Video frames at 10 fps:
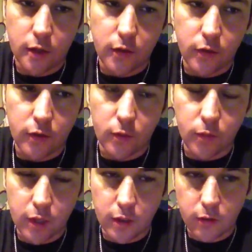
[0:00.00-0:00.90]
due to
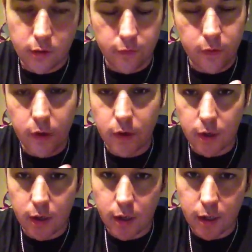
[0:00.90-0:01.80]
being, if you're out at
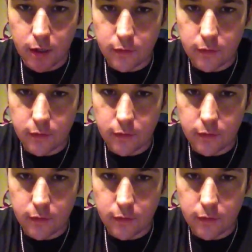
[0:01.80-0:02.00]
night,